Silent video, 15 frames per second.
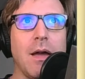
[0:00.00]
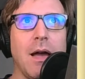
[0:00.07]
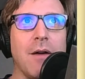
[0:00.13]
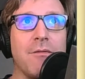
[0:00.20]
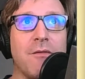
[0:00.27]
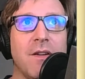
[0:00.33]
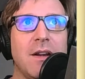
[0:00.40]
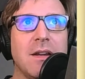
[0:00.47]

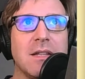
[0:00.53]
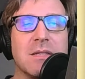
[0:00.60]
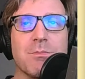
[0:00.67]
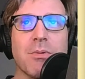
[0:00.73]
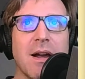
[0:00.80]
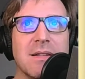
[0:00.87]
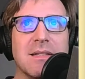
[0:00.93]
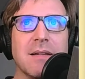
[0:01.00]
Affinity's
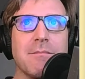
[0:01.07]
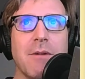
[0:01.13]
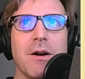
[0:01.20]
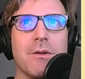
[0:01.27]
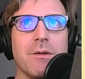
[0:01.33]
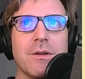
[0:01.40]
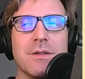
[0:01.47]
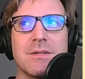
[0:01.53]
pricing
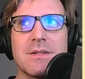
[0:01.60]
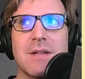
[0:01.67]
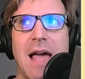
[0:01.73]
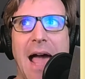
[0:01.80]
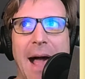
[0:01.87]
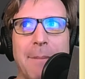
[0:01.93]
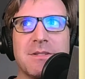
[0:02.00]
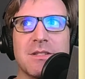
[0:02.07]
model is
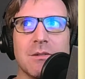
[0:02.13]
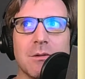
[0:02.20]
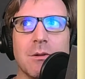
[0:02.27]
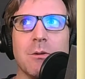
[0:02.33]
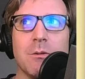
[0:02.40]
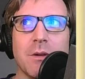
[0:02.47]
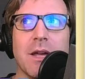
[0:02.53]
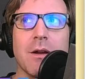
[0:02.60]

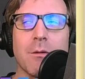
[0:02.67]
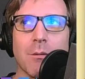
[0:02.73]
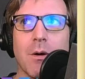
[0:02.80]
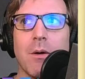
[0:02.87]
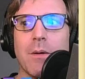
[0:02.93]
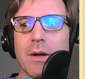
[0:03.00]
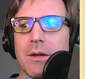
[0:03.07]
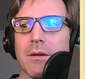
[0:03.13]
absolutely
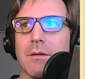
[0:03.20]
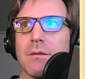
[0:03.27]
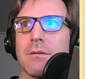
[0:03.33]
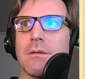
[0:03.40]
heroic?